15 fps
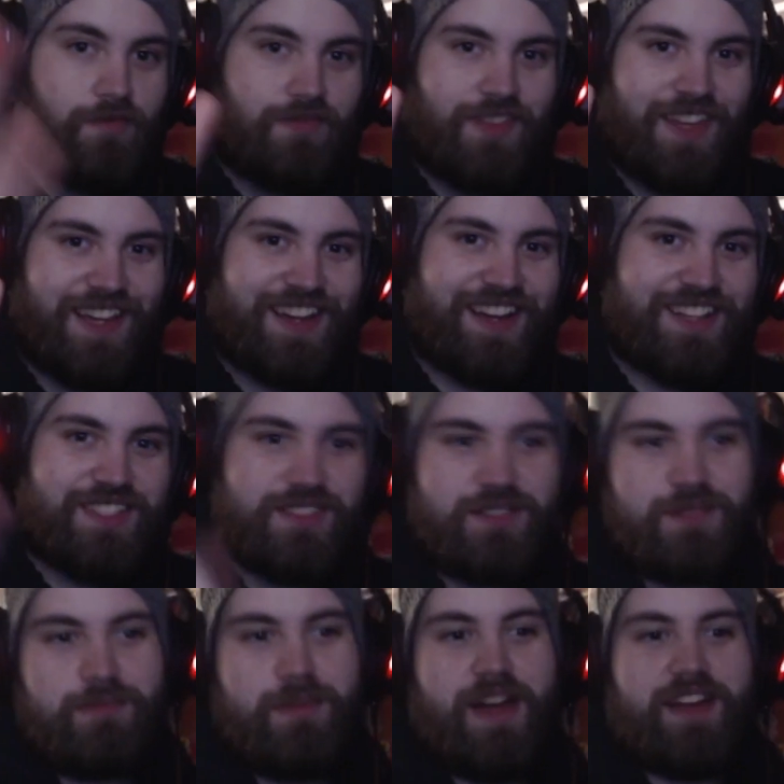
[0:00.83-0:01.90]
Hey guys,
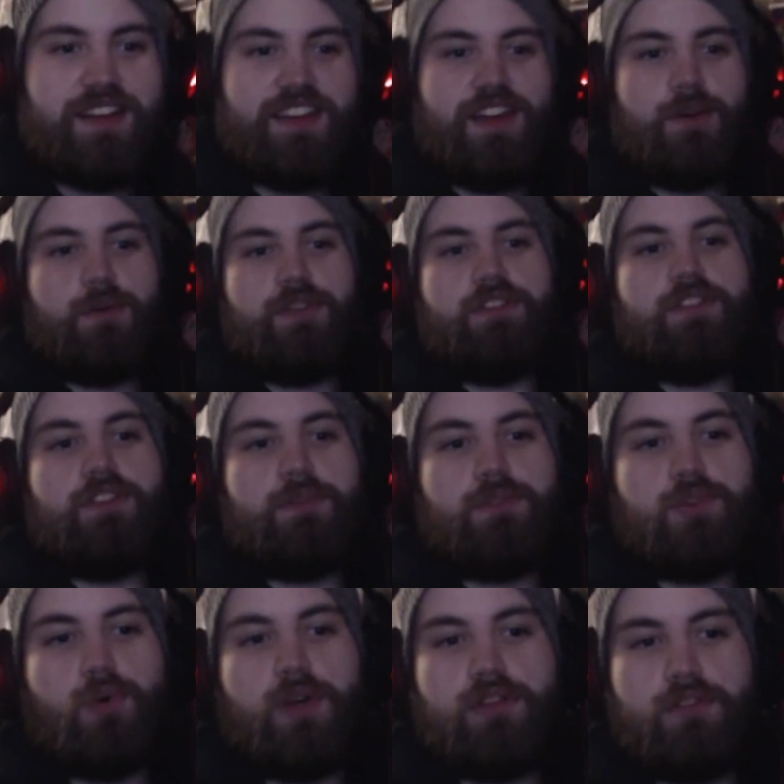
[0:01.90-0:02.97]
back again with another
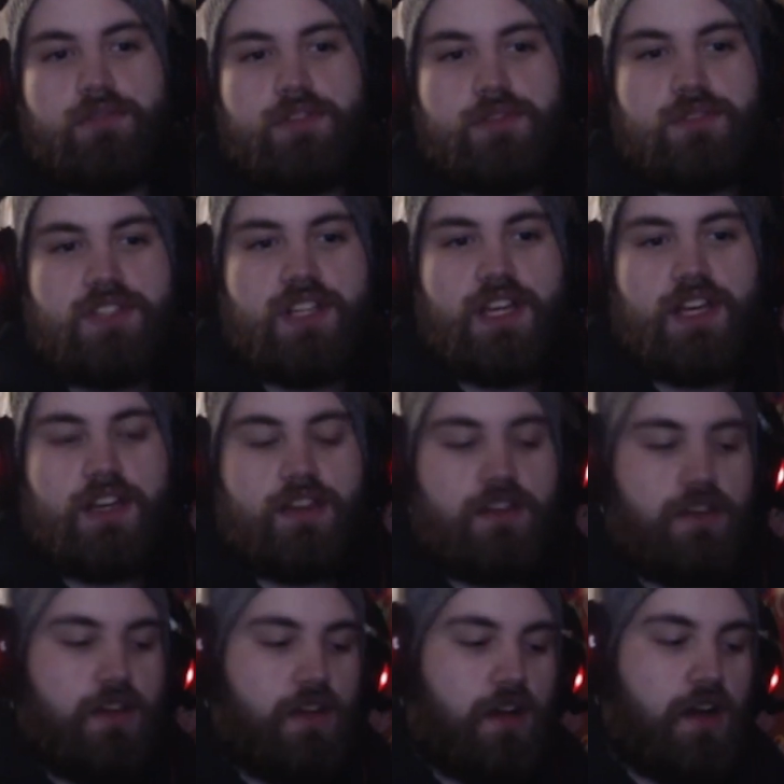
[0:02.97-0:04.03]
toy review today.
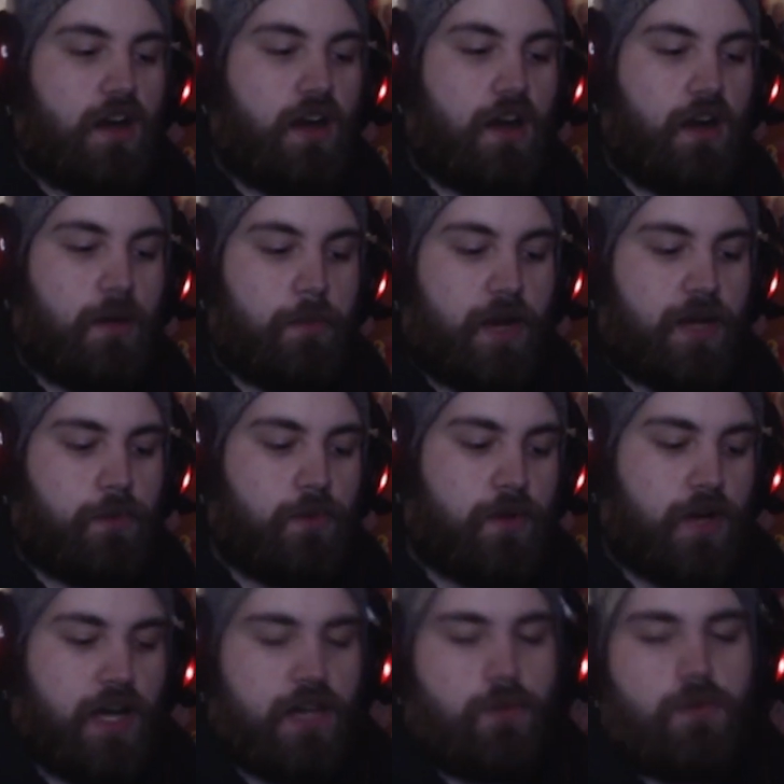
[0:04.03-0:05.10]
I
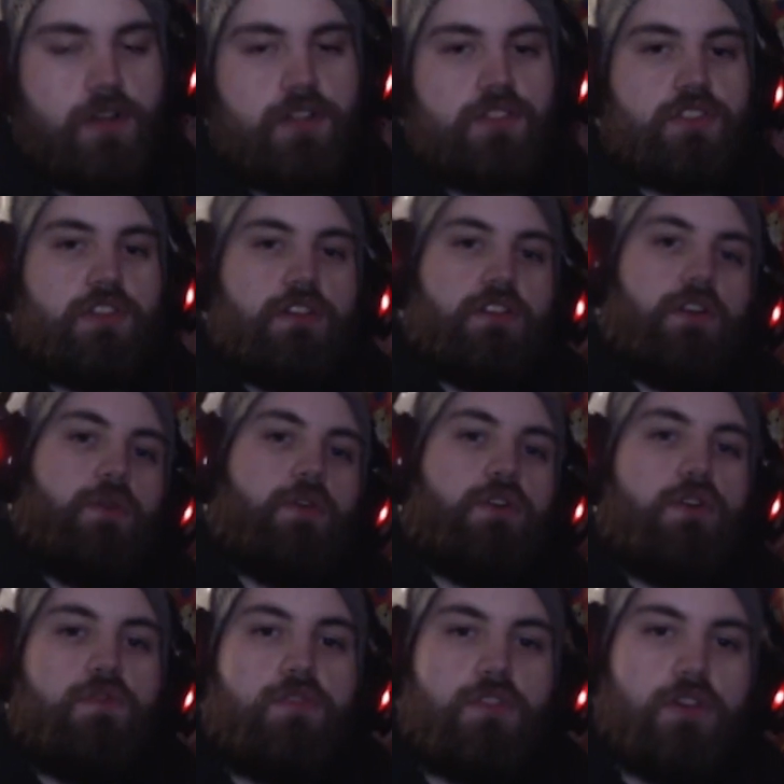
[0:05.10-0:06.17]
kind of wanted to start going
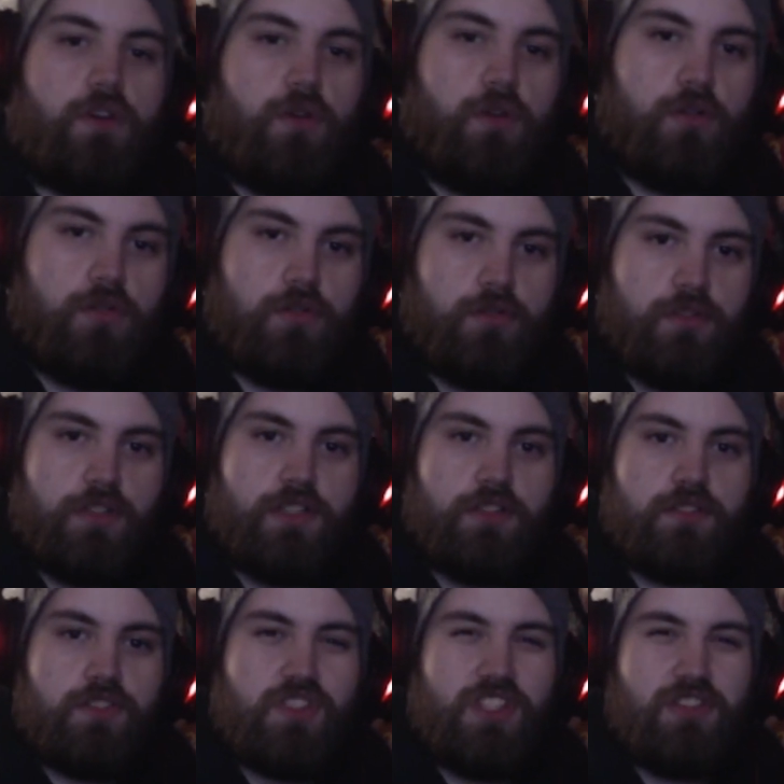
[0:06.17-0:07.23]
over a whole
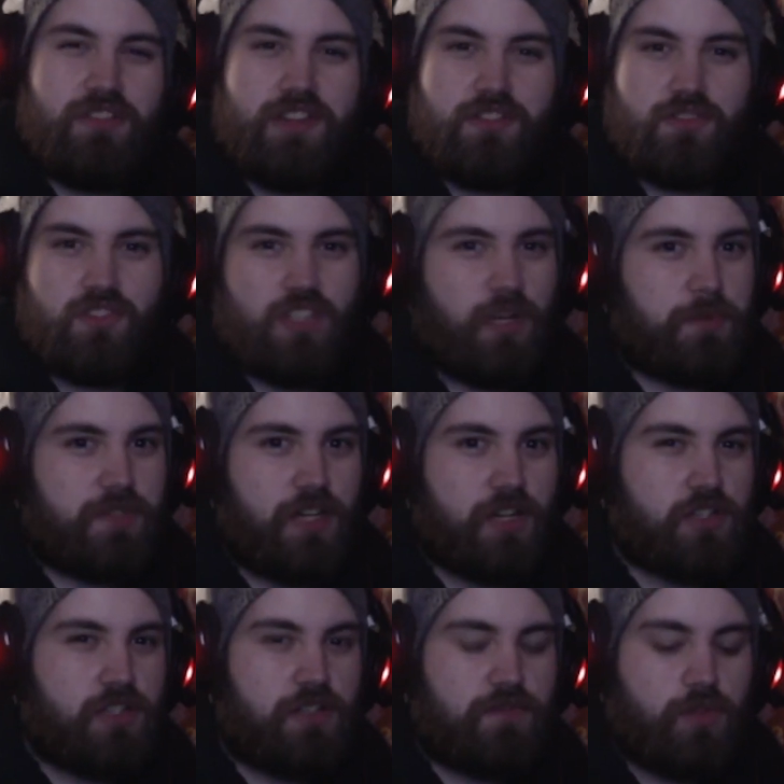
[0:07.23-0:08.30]
little series or
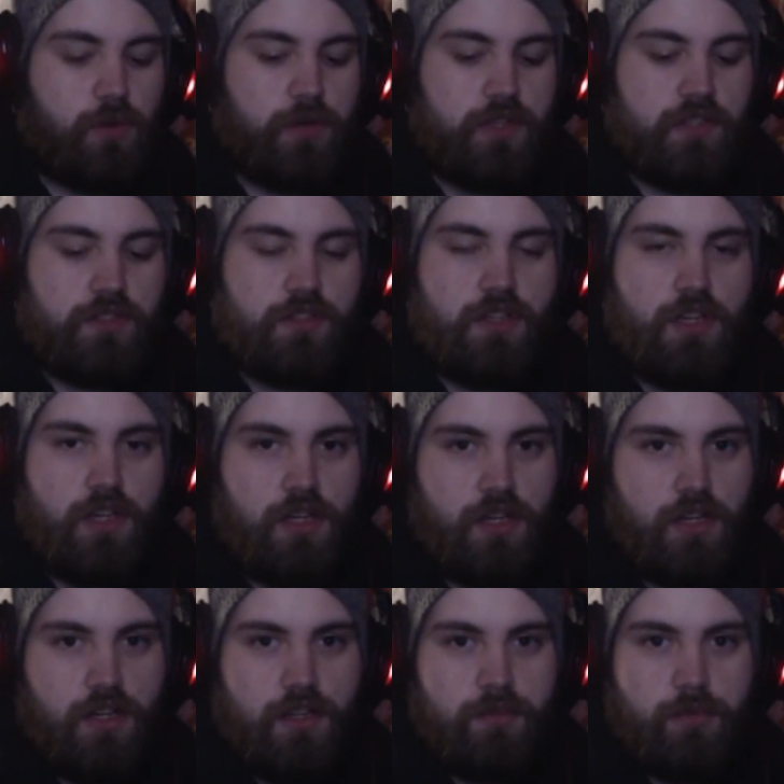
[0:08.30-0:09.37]
subsection of toys.
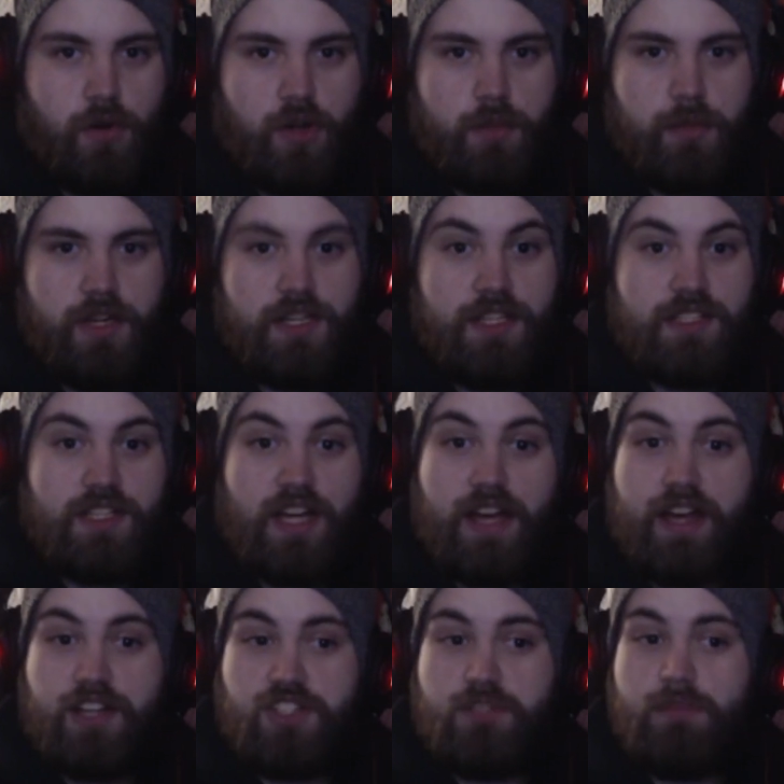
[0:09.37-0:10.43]
Pokemon, it's not
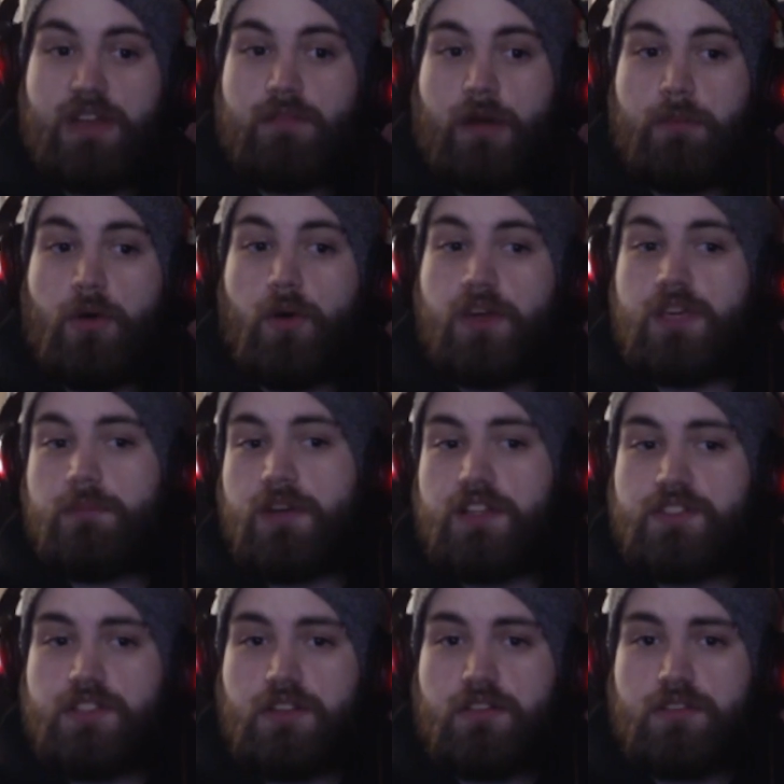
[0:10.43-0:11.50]
actually made by
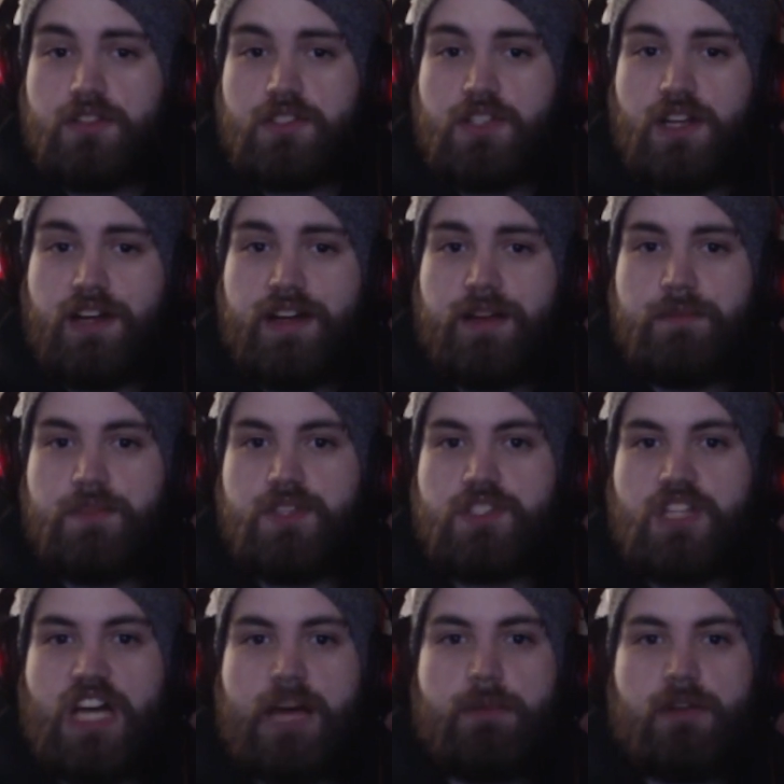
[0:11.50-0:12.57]
Pokemon Center this time. This
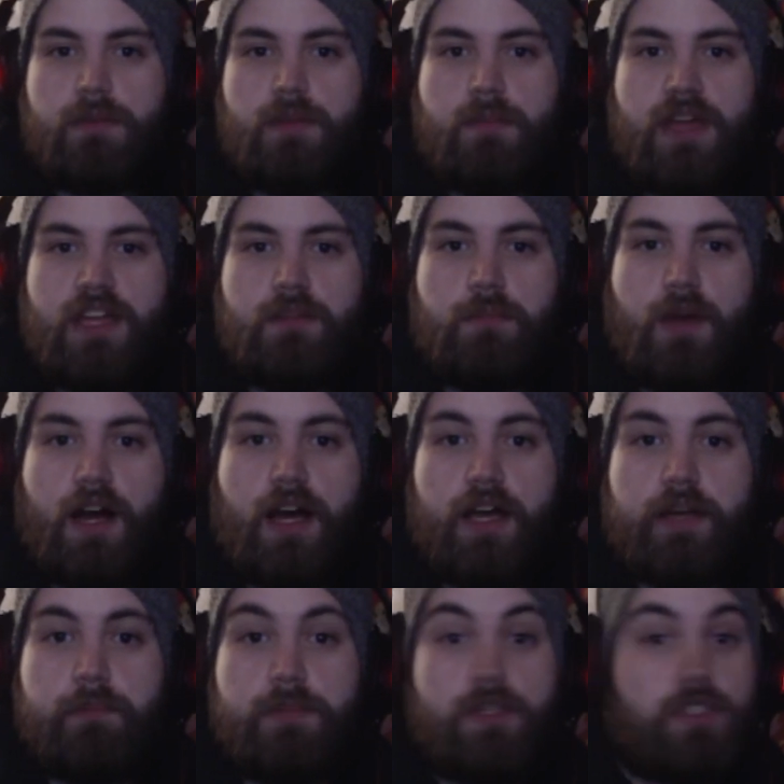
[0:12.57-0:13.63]
time it'll be made
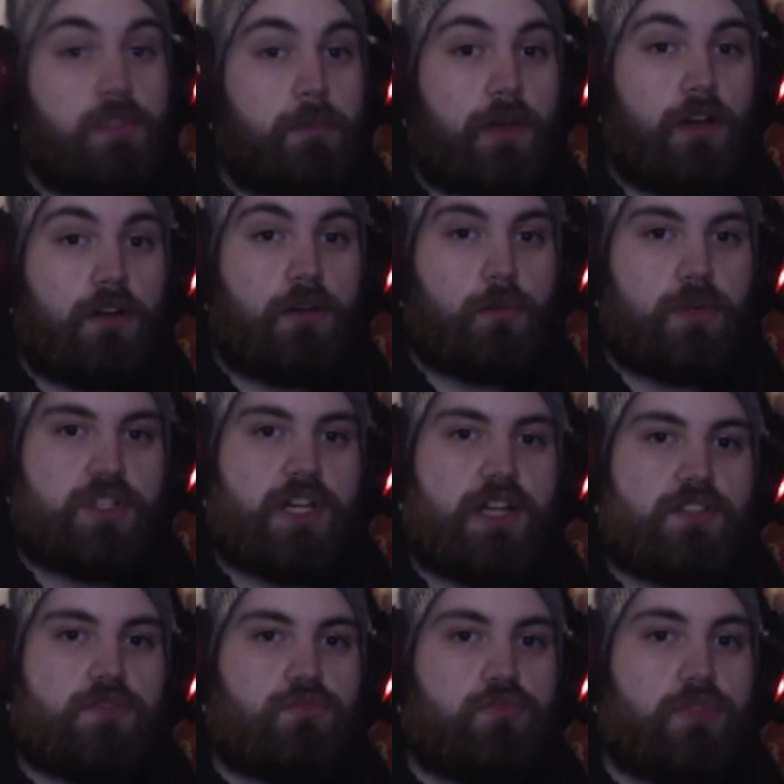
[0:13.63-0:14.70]
by Build-A-Bear, which
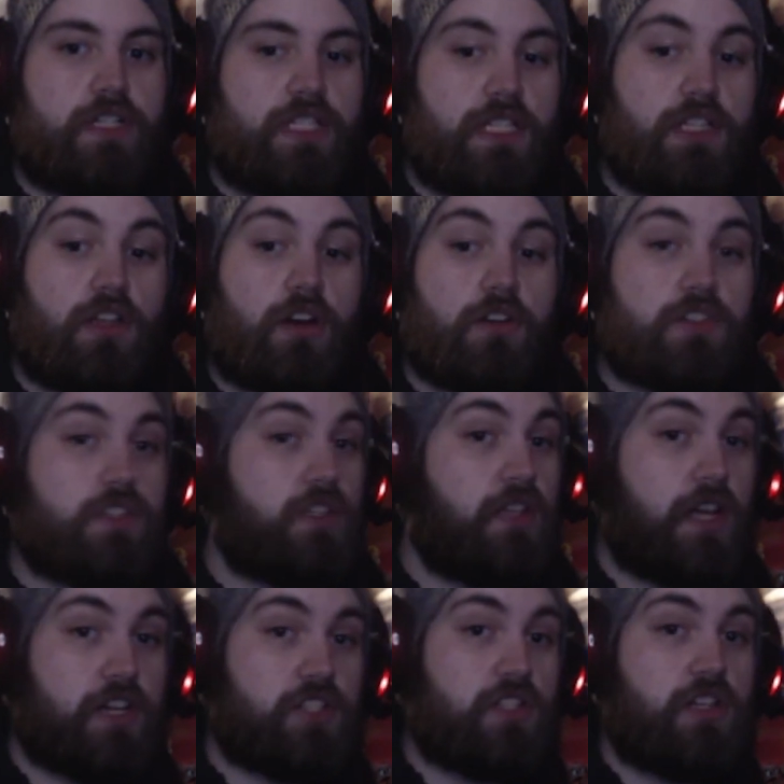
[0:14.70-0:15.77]
has a really large
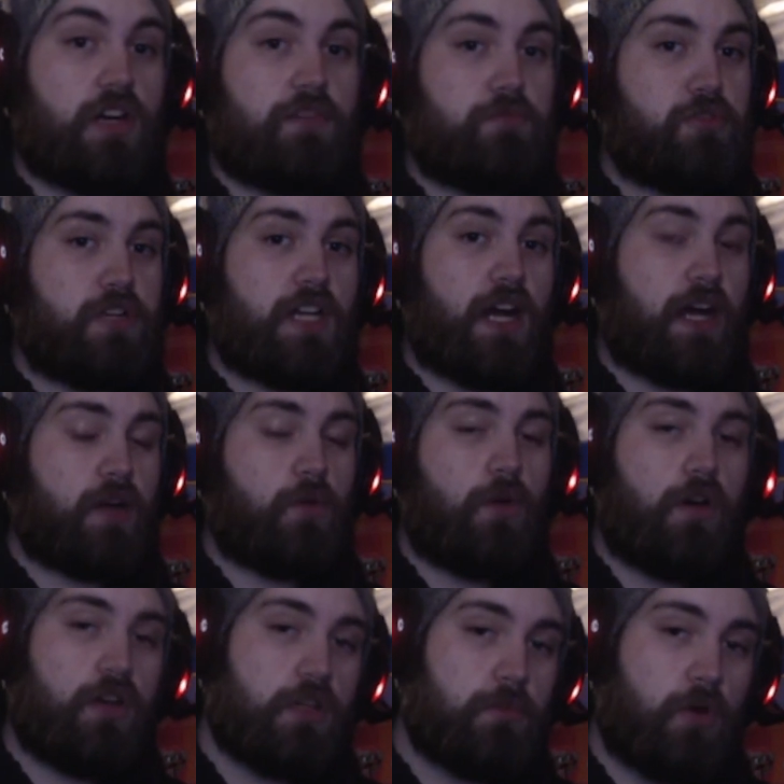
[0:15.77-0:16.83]
selection of pretty high
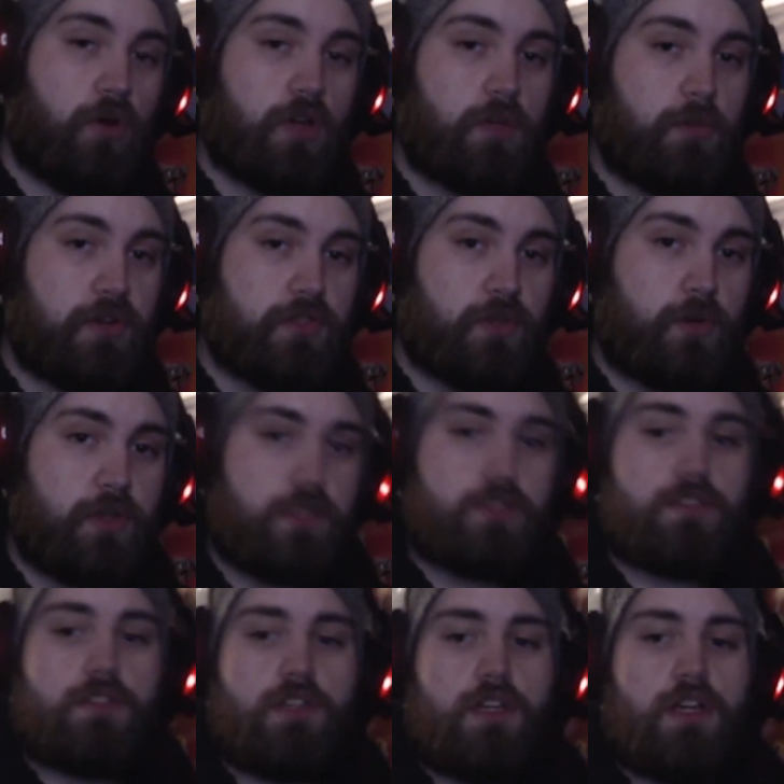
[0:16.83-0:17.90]
quality Pokemon toys.